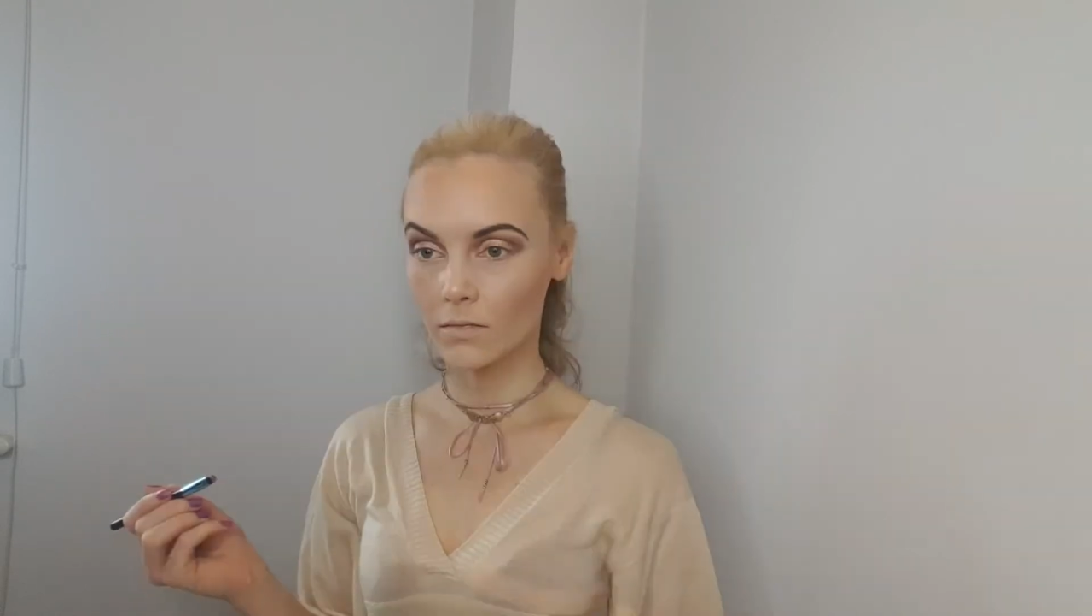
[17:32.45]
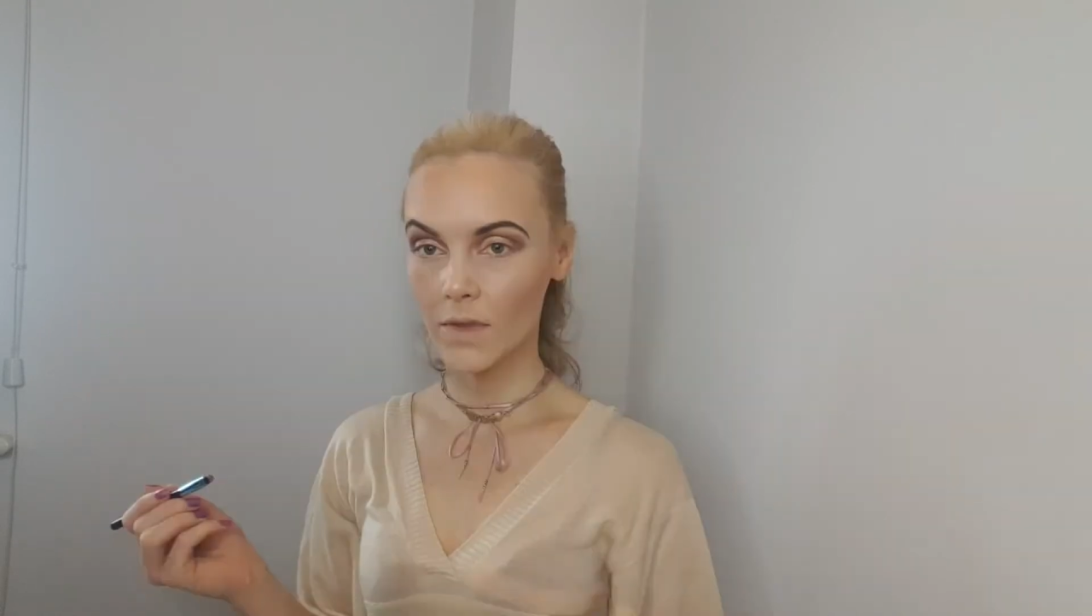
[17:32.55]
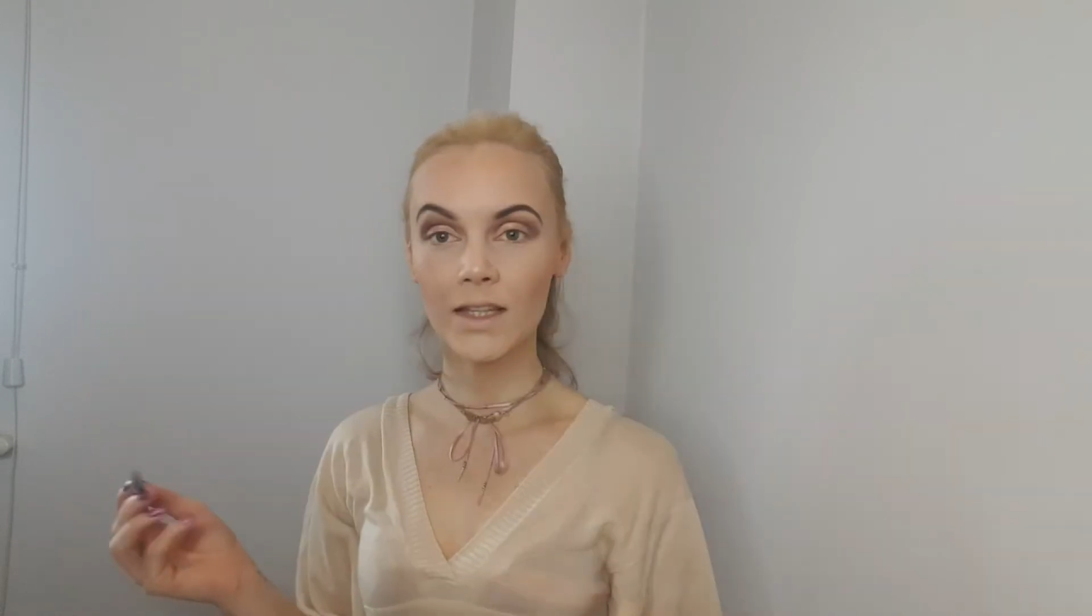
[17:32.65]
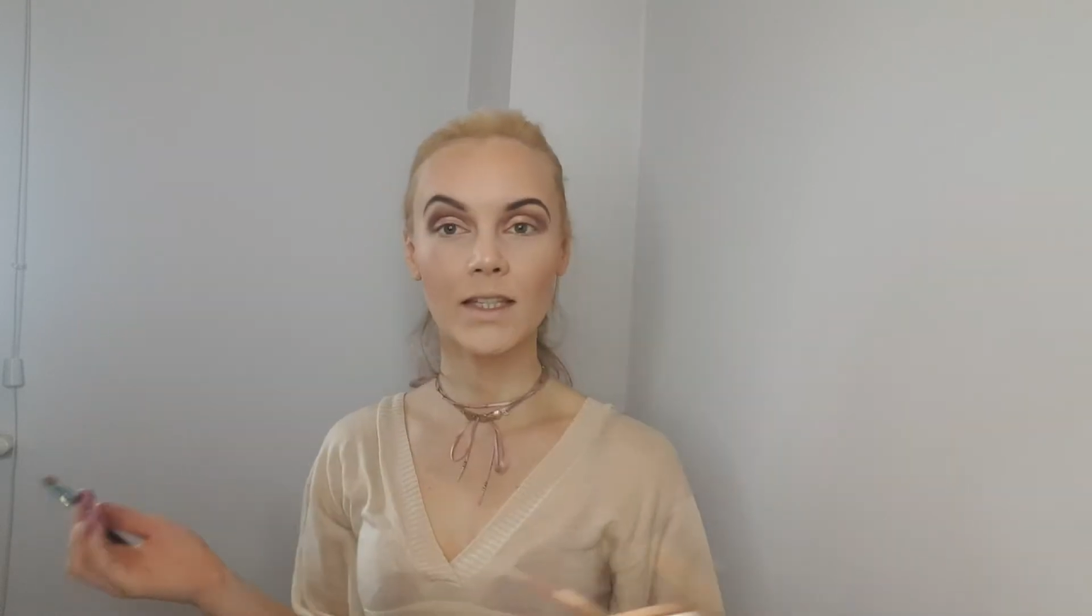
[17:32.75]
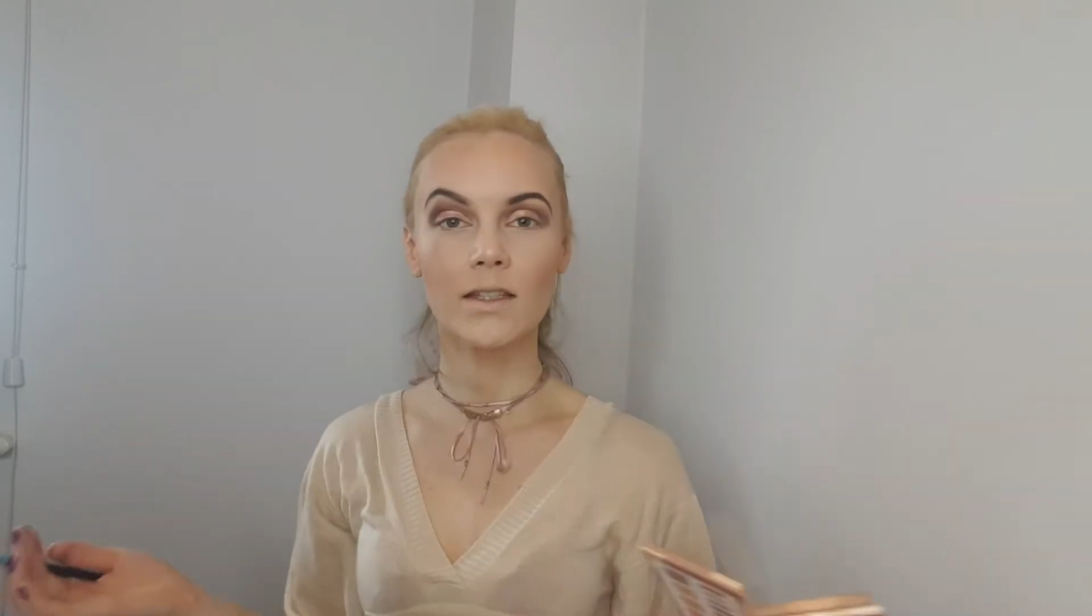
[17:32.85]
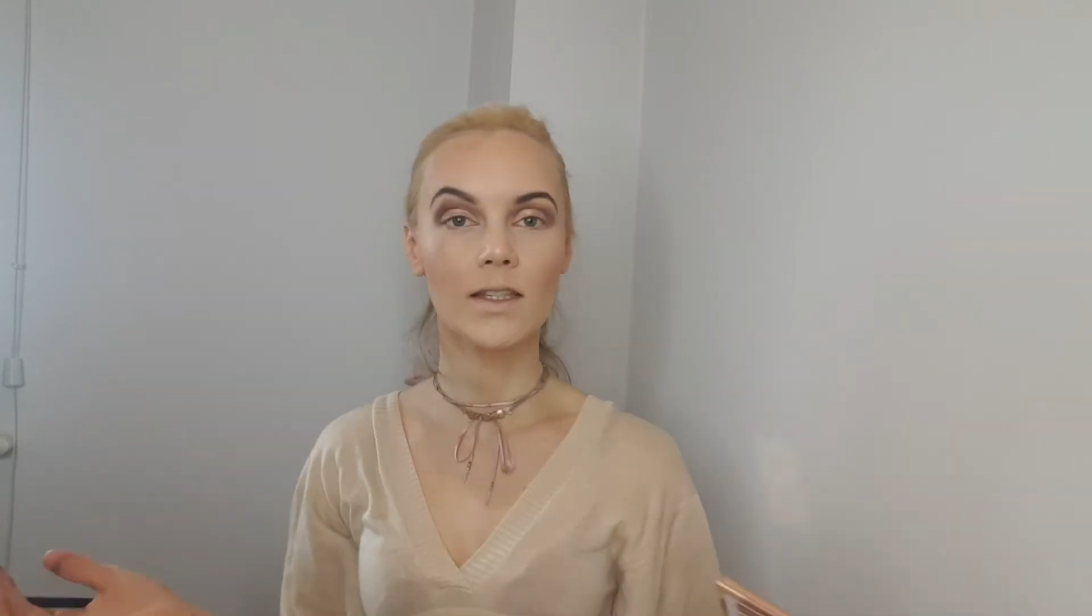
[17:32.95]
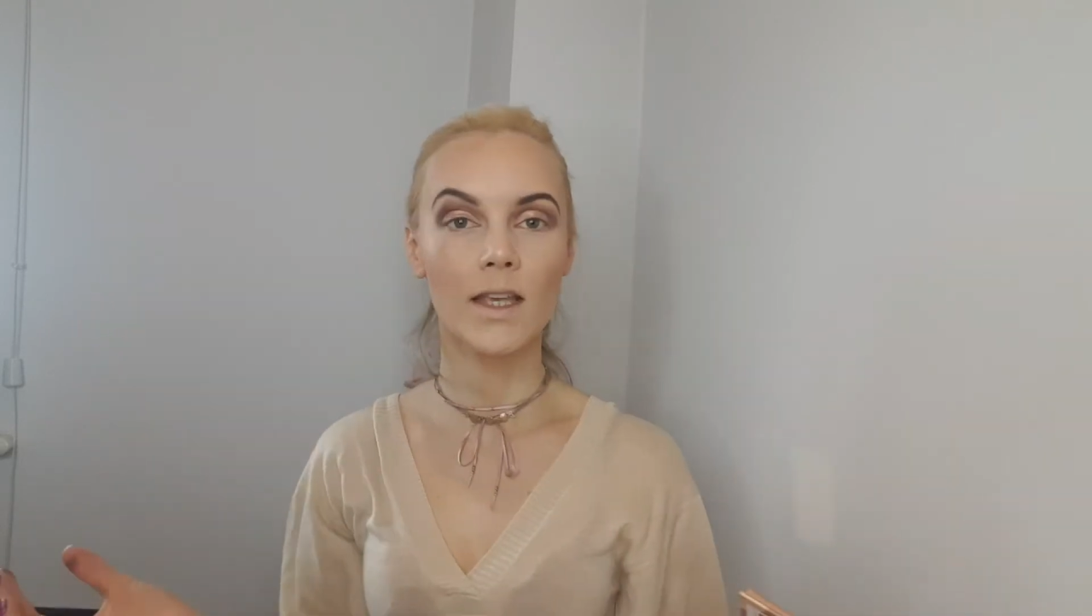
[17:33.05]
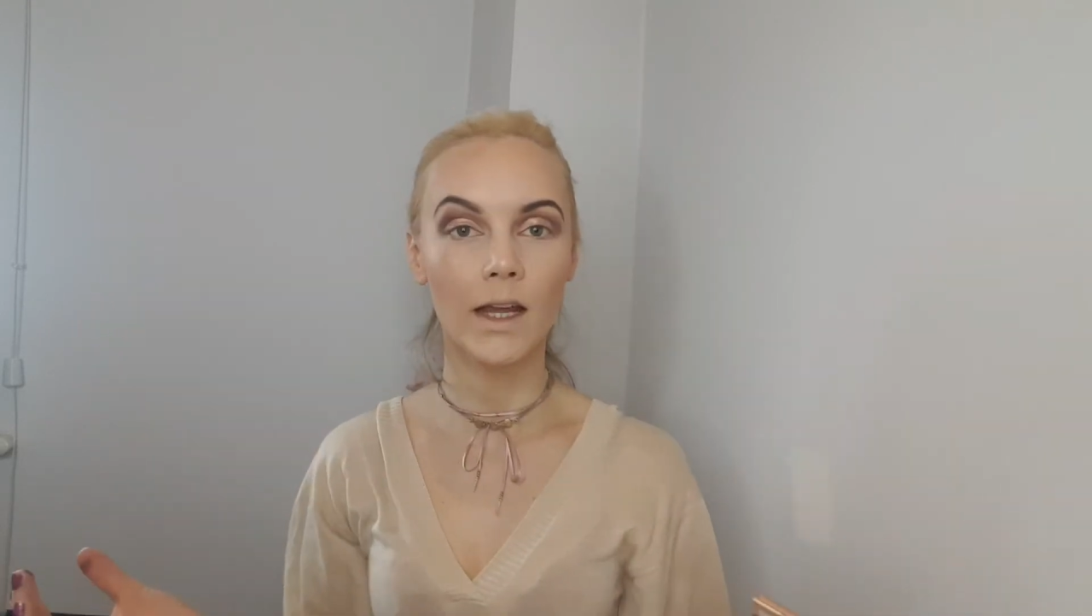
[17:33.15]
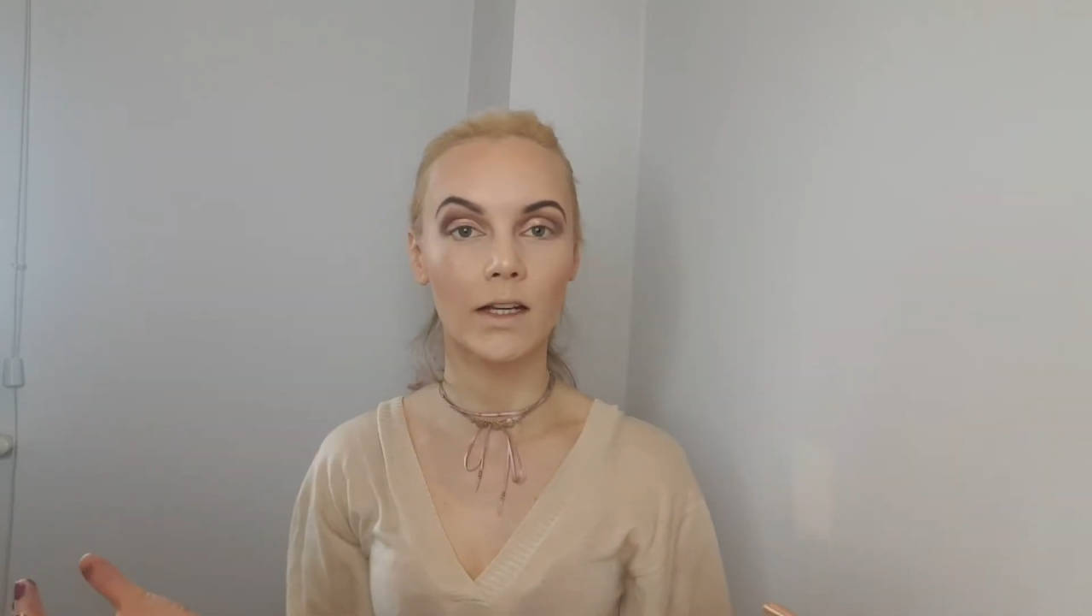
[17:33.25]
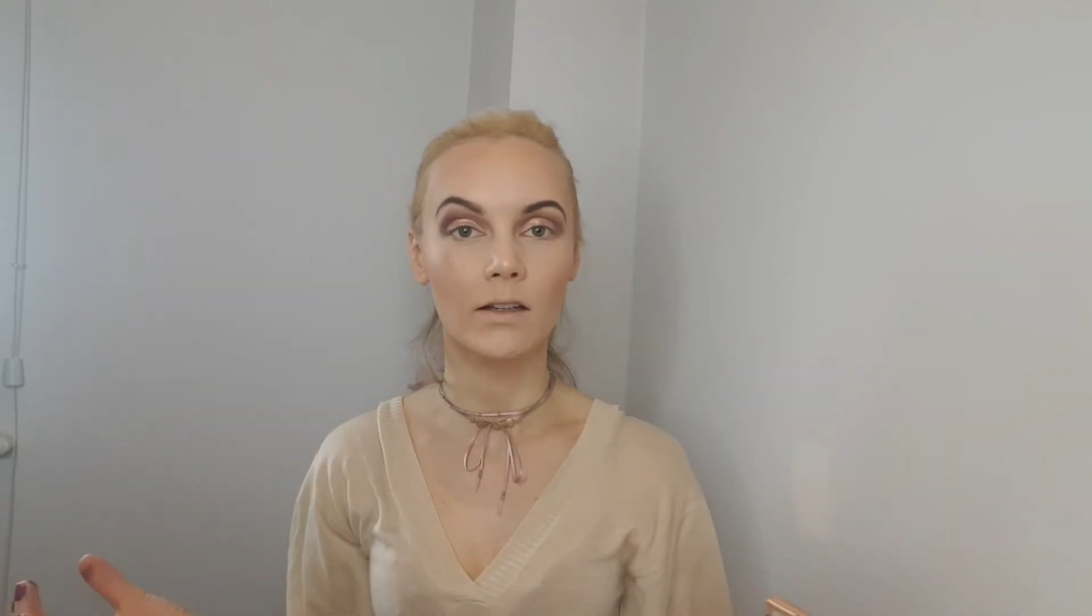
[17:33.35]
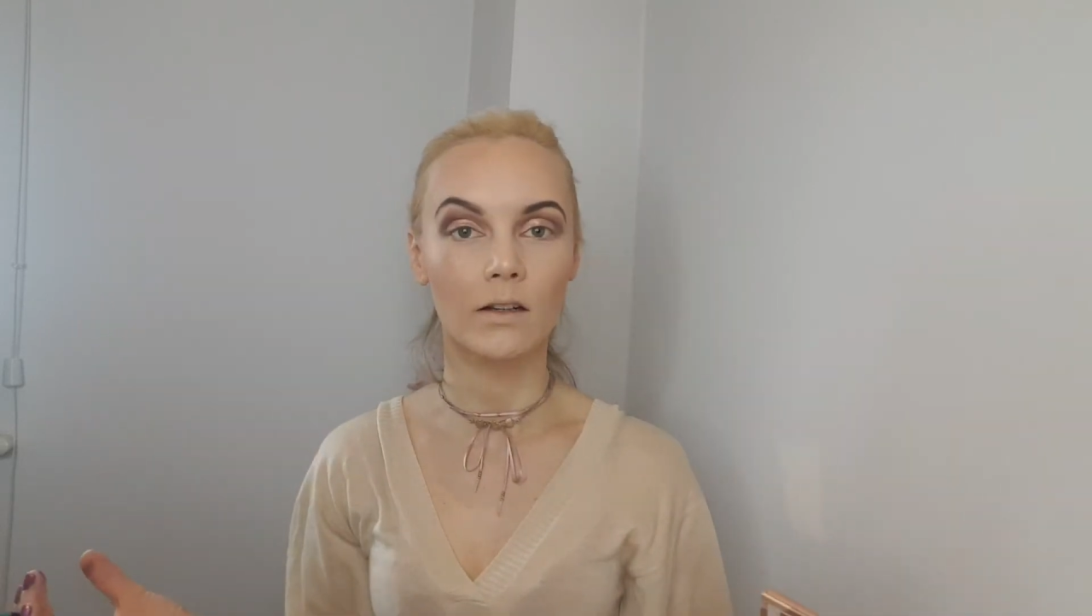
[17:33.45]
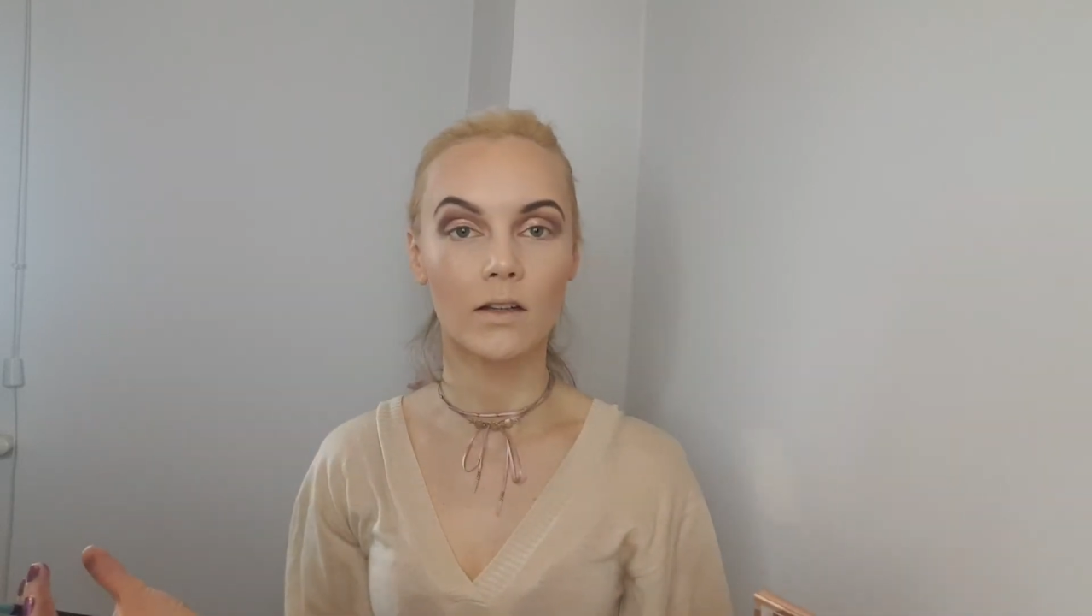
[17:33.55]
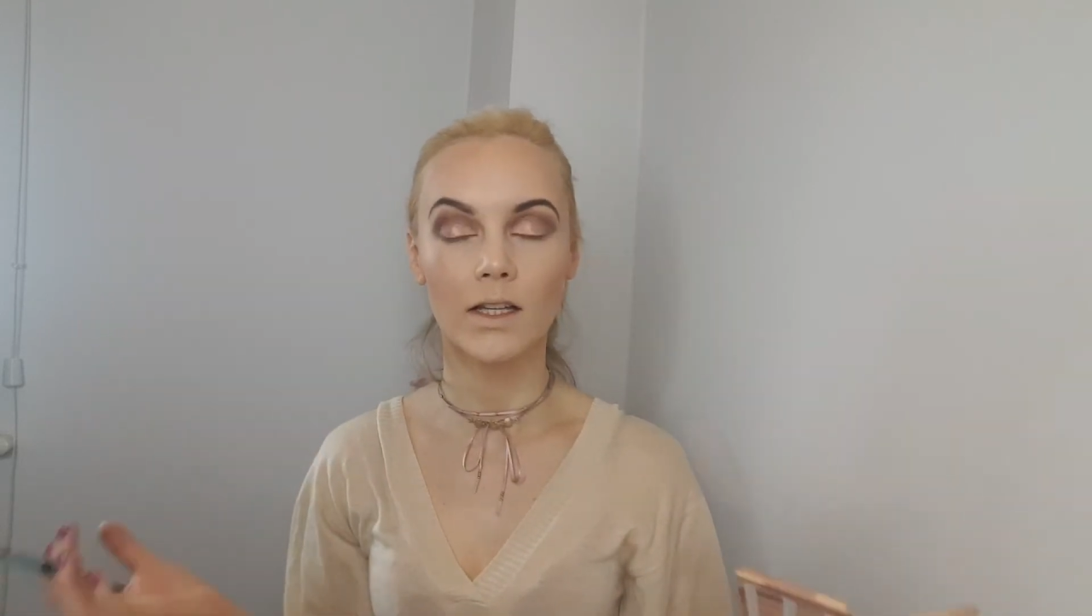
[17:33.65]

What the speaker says: That's insane.